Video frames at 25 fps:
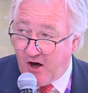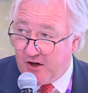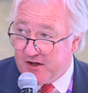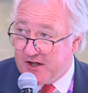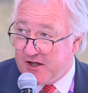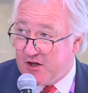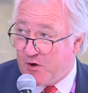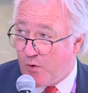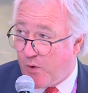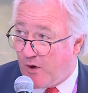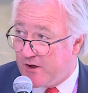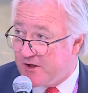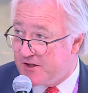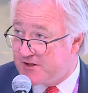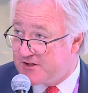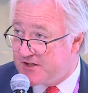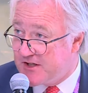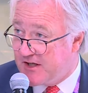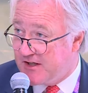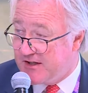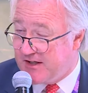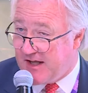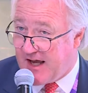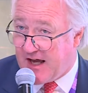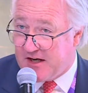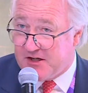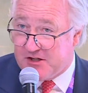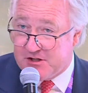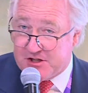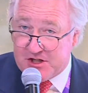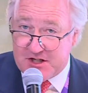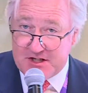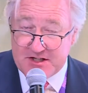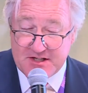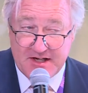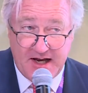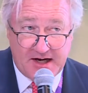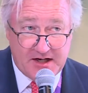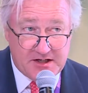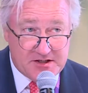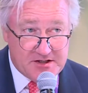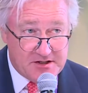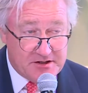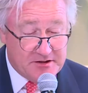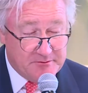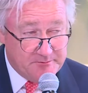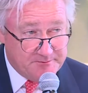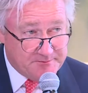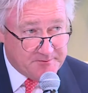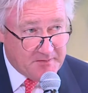on equality in the energy
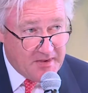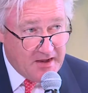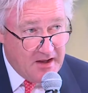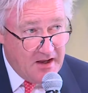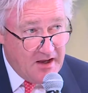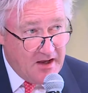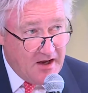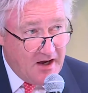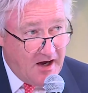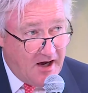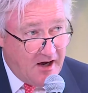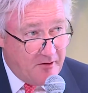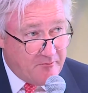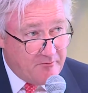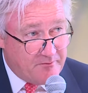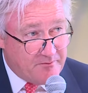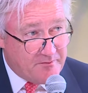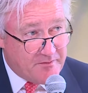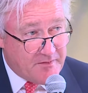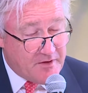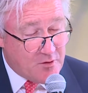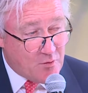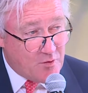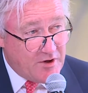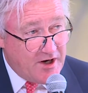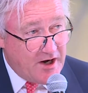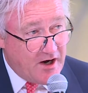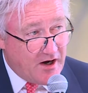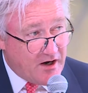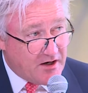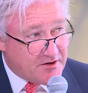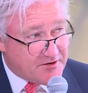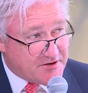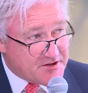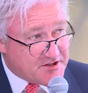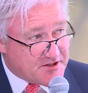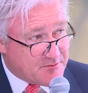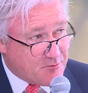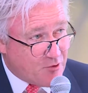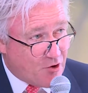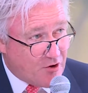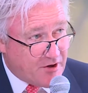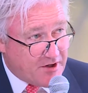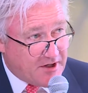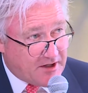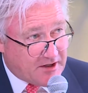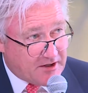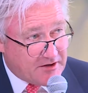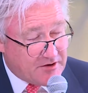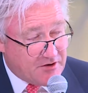sector. We heard this
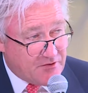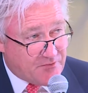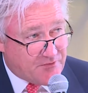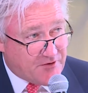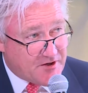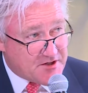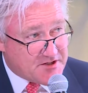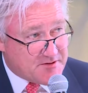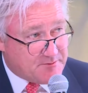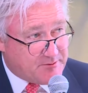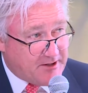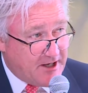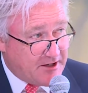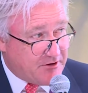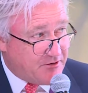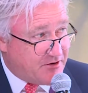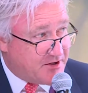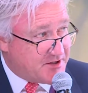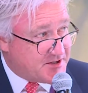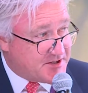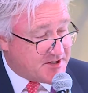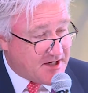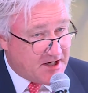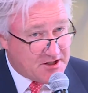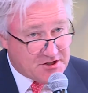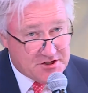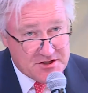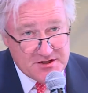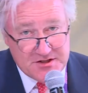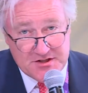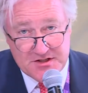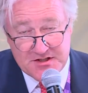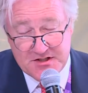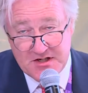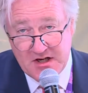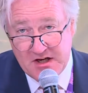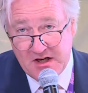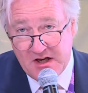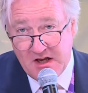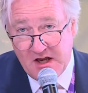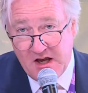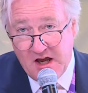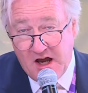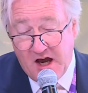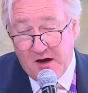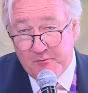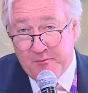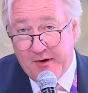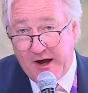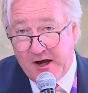morning in the first plenary sessions
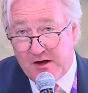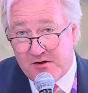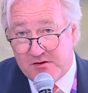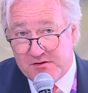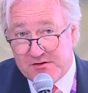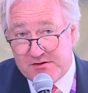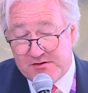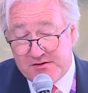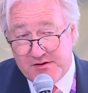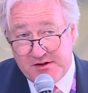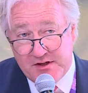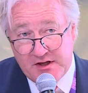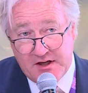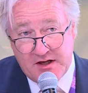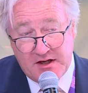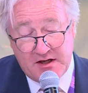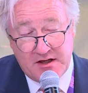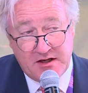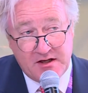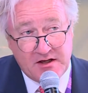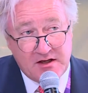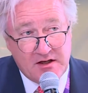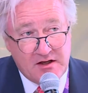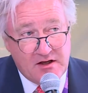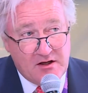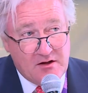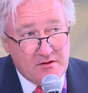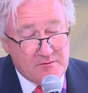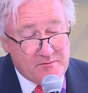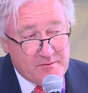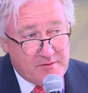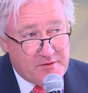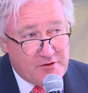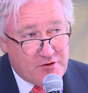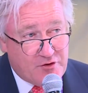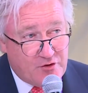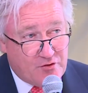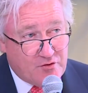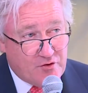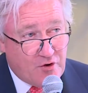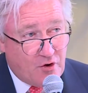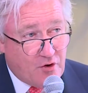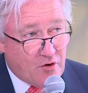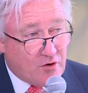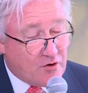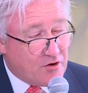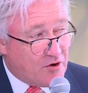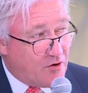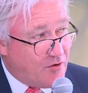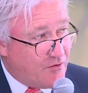about the
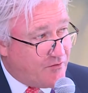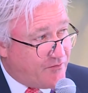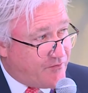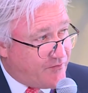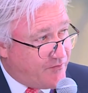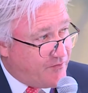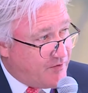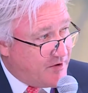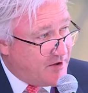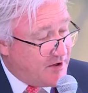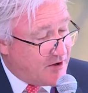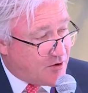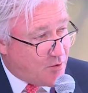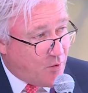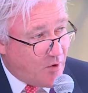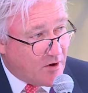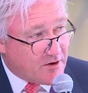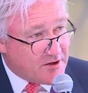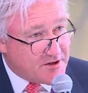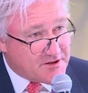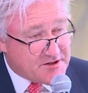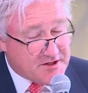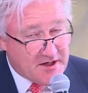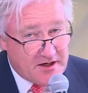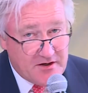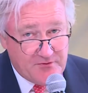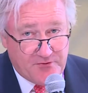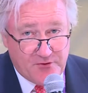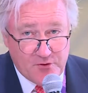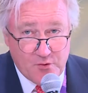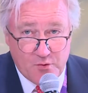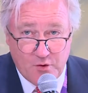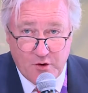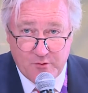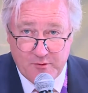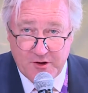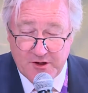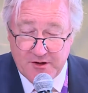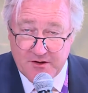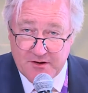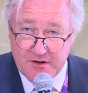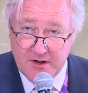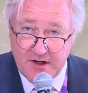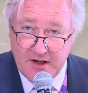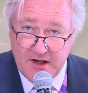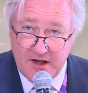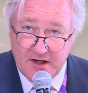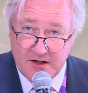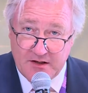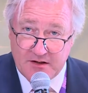role of equality for
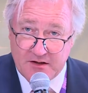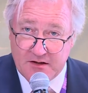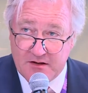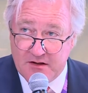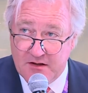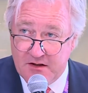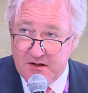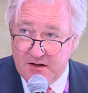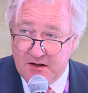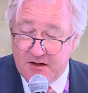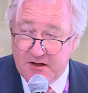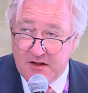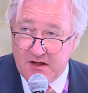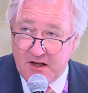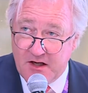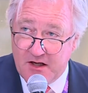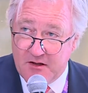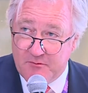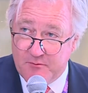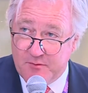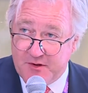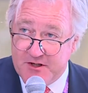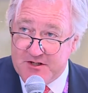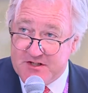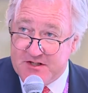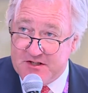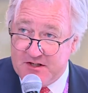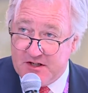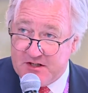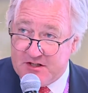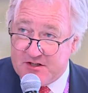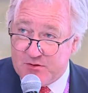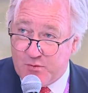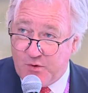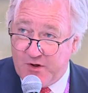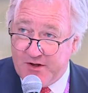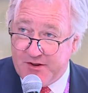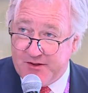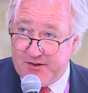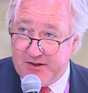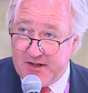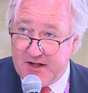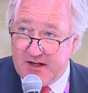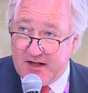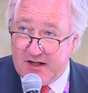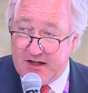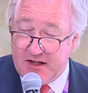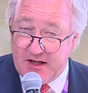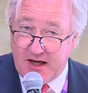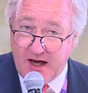women in business with
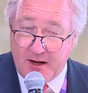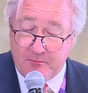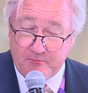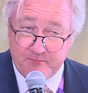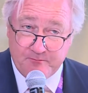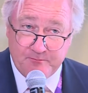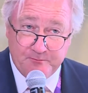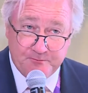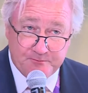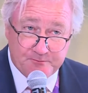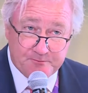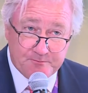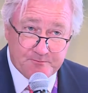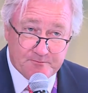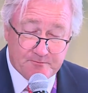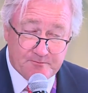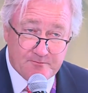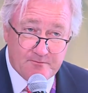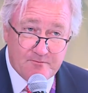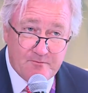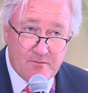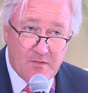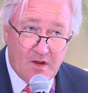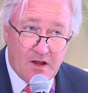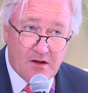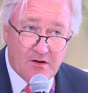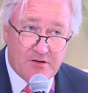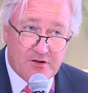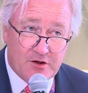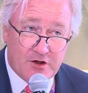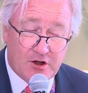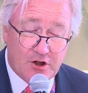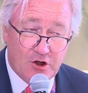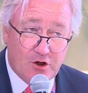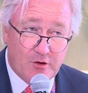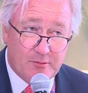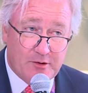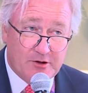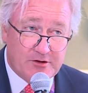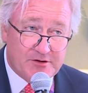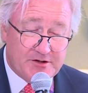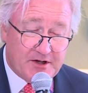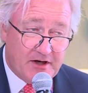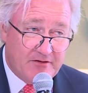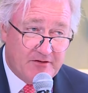the global